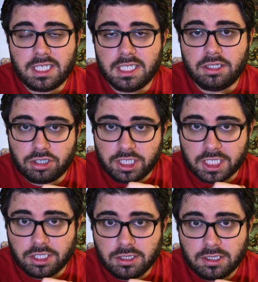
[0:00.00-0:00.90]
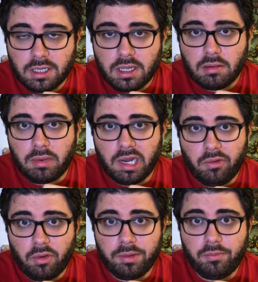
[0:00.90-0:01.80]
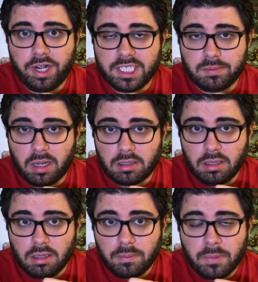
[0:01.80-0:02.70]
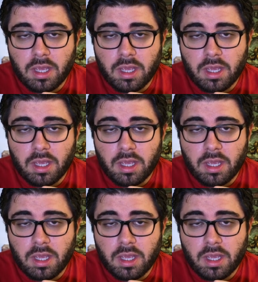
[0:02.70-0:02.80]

Intersections by Rory Bracebuckle,